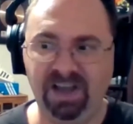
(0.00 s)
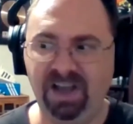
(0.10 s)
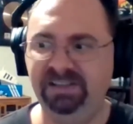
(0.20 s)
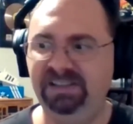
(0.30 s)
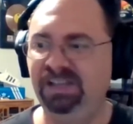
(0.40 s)

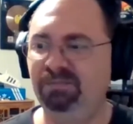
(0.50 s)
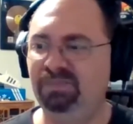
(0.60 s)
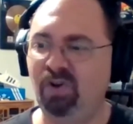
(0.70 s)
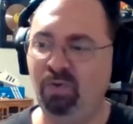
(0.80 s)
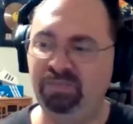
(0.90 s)
a deep,
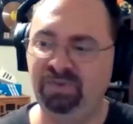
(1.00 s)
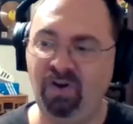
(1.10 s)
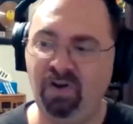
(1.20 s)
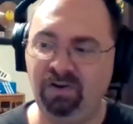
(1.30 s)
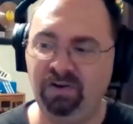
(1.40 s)
dope
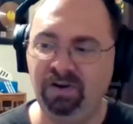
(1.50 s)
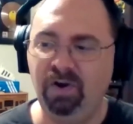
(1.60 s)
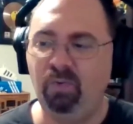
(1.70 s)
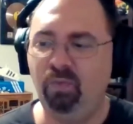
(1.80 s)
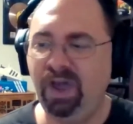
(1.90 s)
song.
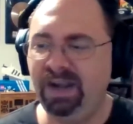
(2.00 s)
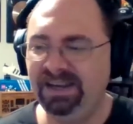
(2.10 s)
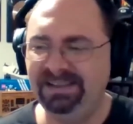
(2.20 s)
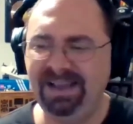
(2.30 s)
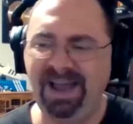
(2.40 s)
Ready
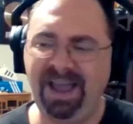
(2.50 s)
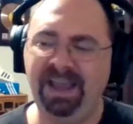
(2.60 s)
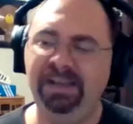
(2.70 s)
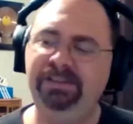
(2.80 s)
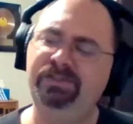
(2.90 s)
to
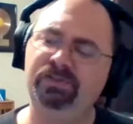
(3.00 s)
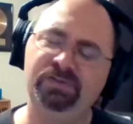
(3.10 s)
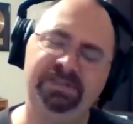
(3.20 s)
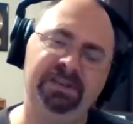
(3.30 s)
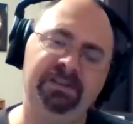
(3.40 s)
Die,
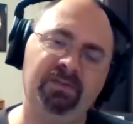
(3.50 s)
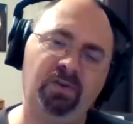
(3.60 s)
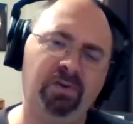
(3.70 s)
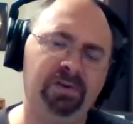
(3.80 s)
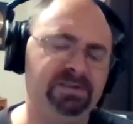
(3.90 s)
Juicy, of
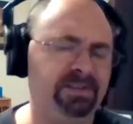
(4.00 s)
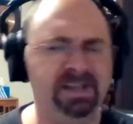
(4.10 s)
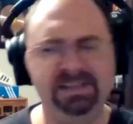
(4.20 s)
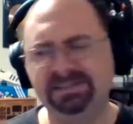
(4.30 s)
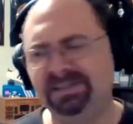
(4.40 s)
course,
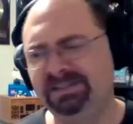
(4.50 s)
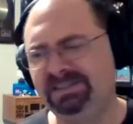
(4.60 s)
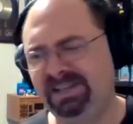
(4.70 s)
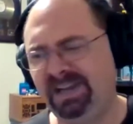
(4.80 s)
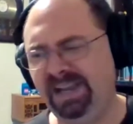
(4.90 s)
Things Done
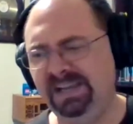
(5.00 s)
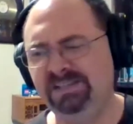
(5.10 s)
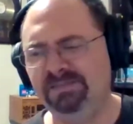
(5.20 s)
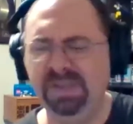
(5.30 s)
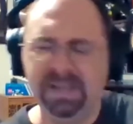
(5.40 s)

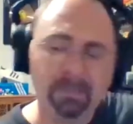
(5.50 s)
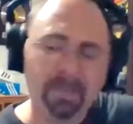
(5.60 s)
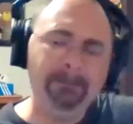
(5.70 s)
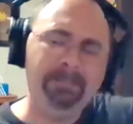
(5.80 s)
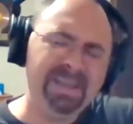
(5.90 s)
Change, Me and
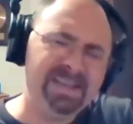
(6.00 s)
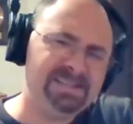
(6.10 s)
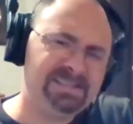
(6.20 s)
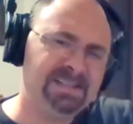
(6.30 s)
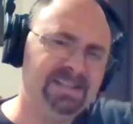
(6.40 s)
My
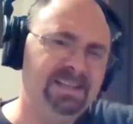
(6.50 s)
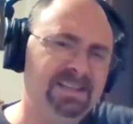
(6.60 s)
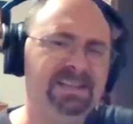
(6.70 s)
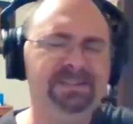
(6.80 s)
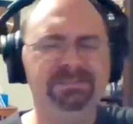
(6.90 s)
Bitch,
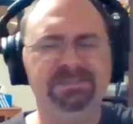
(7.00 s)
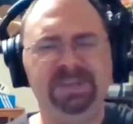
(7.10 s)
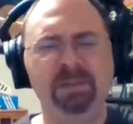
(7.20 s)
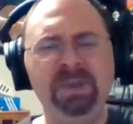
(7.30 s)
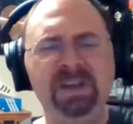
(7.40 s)

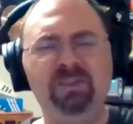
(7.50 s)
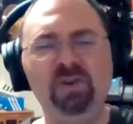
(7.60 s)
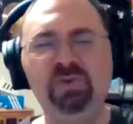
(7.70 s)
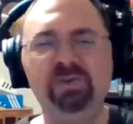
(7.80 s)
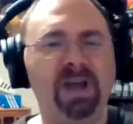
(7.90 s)
Give Me the
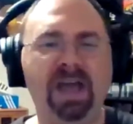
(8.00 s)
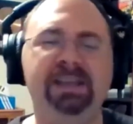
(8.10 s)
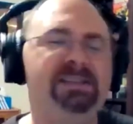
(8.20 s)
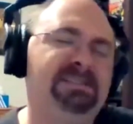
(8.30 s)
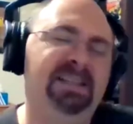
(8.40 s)
Loot. I
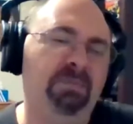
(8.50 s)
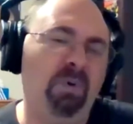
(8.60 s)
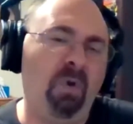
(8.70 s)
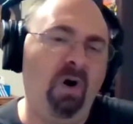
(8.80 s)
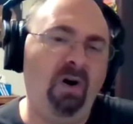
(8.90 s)
could just name
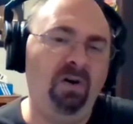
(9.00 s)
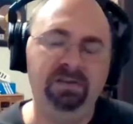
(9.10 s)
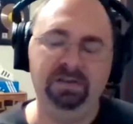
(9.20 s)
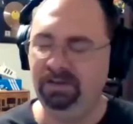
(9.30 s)
them all.